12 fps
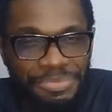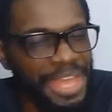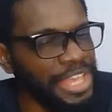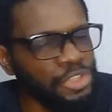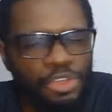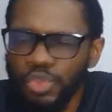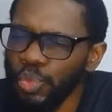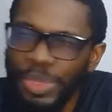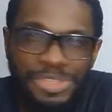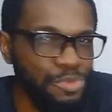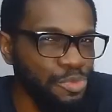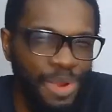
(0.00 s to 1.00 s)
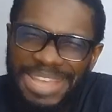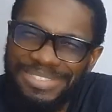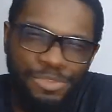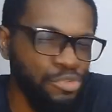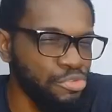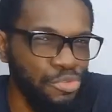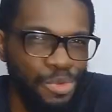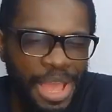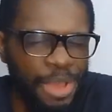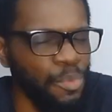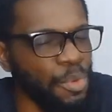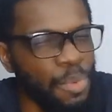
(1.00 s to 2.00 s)
that it just went right through,
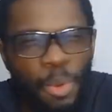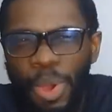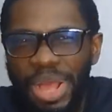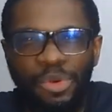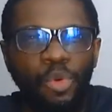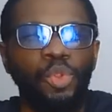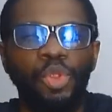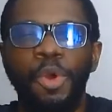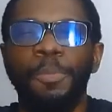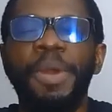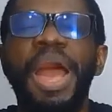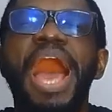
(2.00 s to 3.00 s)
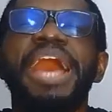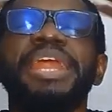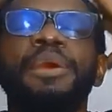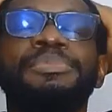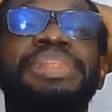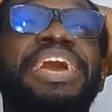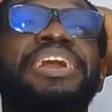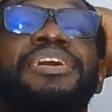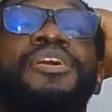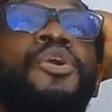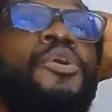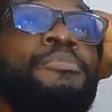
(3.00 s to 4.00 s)
and we were one goal up. And I'm like,
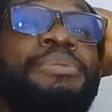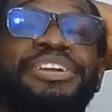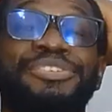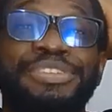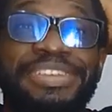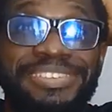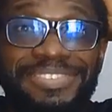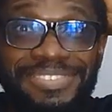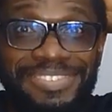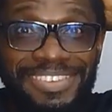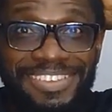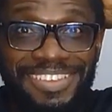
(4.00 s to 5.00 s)
oh my goodness.